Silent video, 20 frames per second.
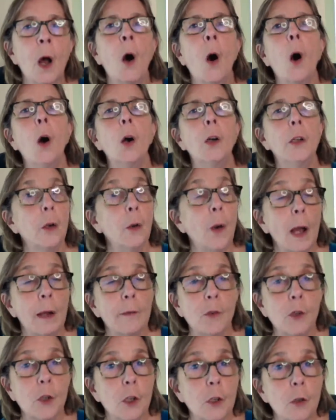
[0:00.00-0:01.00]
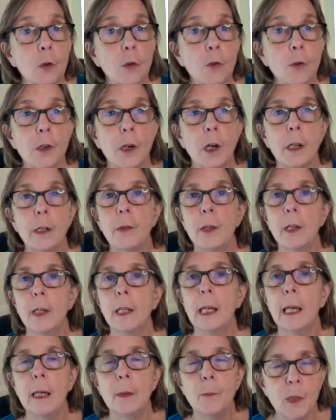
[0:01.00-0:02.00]
or you have children that
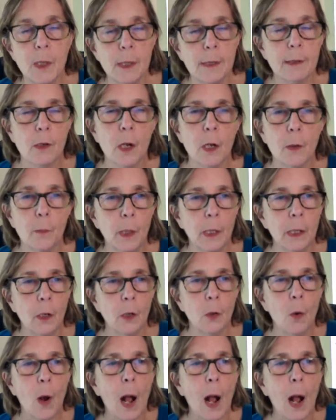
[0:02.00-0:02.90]
keep disturbing you.